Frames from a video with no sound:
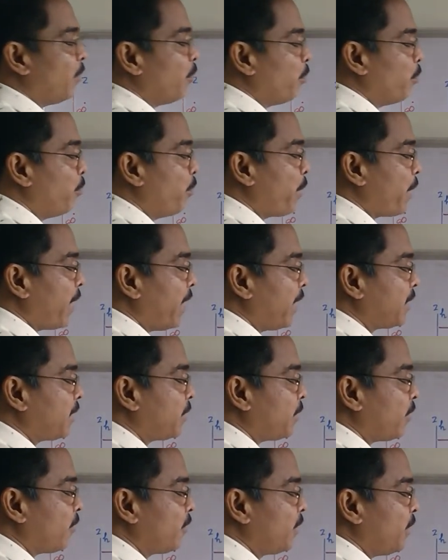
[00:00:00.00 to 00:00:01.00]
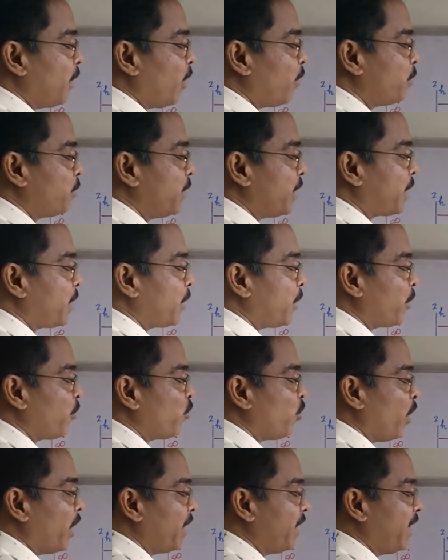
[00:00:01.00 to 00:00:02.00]
breadth of the object
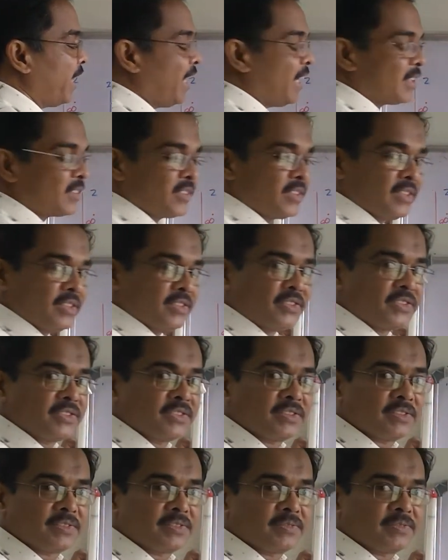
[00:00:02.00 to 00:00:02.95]
on y-axis,